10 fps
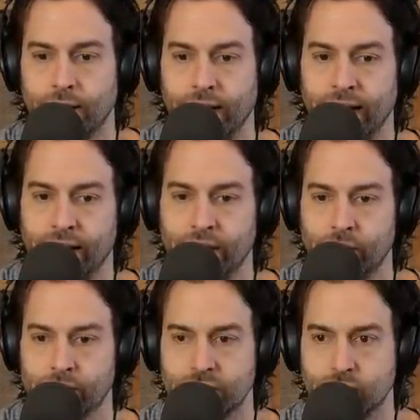And there
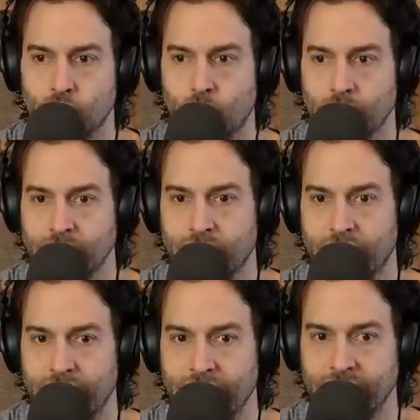was this one
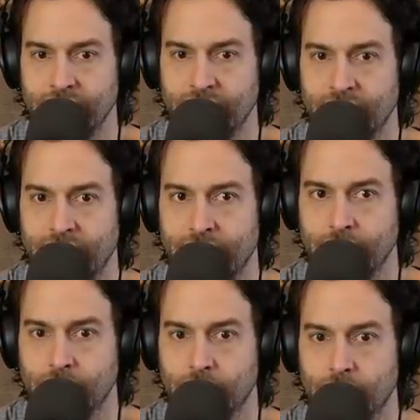guy that
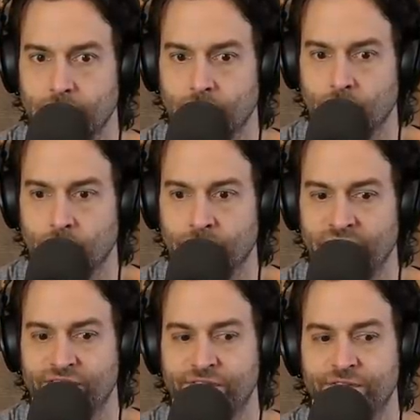
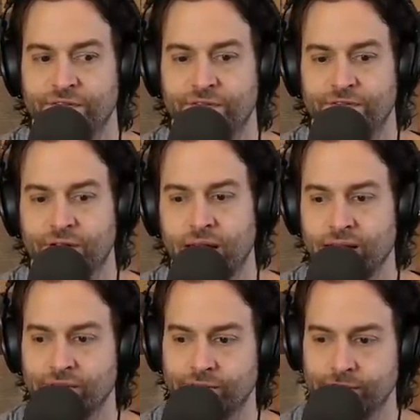they kind
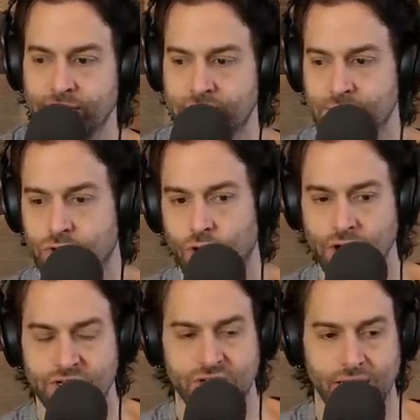of
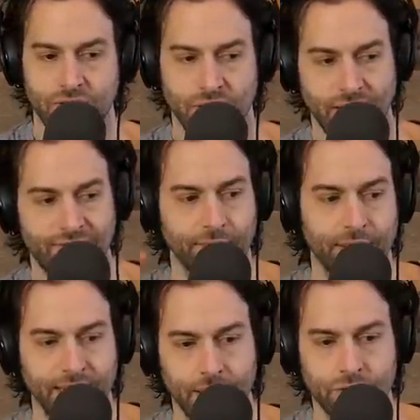cross-sectioned
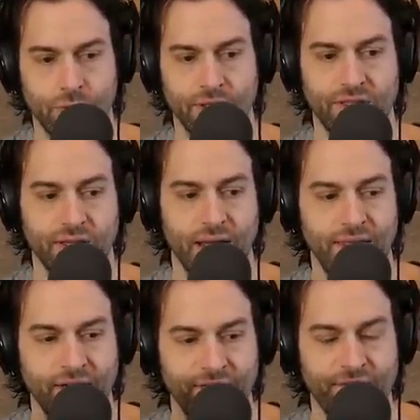everybody else with,
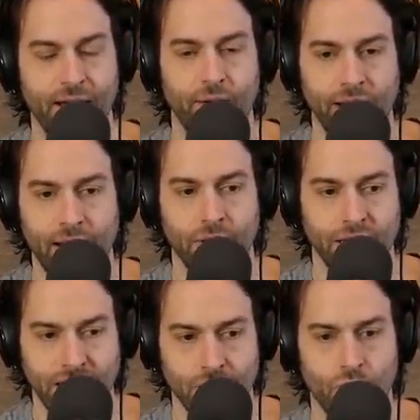and they found out
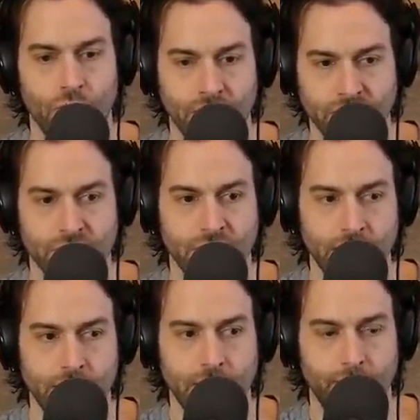he was
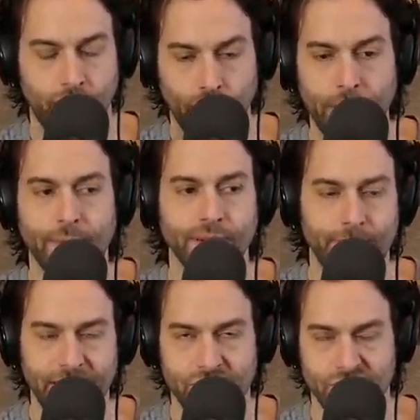probably
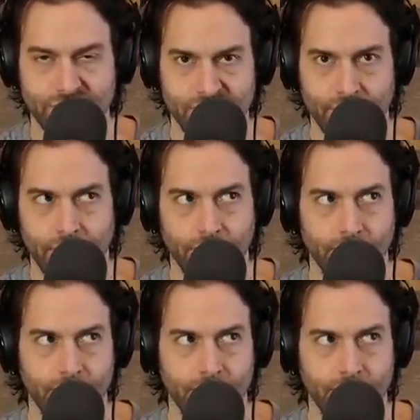patient 0.